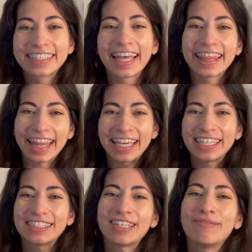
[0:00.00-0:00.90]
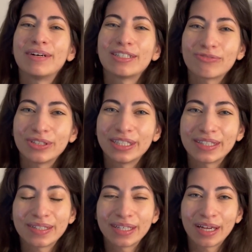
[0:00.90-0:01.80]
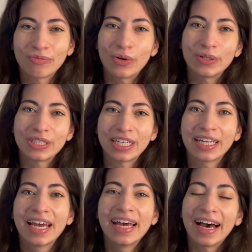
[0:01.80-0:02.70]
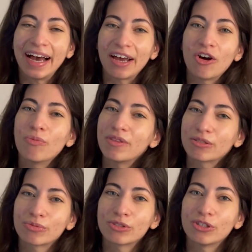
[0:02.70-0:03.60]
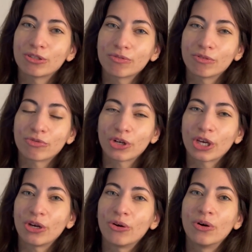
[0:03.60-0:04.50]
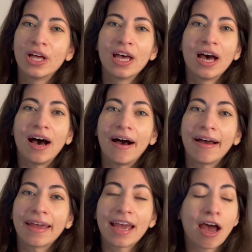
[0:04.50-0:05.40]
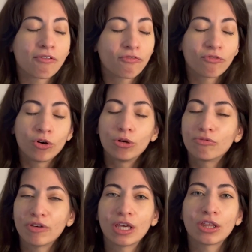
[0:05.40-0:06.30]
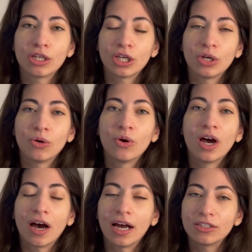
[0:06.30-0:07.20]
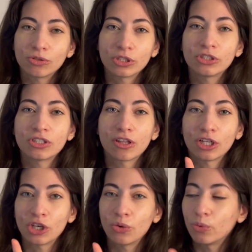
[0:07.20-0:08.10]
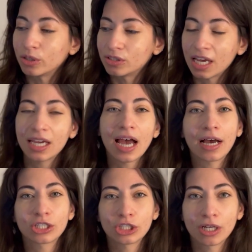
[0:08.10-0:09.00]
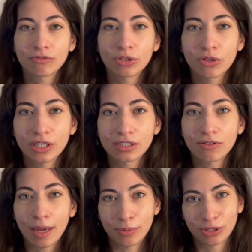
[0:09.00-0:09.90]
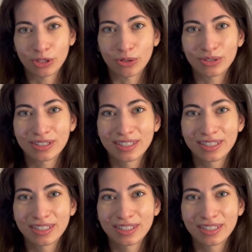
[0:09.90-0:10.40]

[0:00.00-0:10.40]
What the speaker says: Thank you so much for listening and watching. I hope this was useful for you. I have full faith in you. I trust that you will take action after this episode.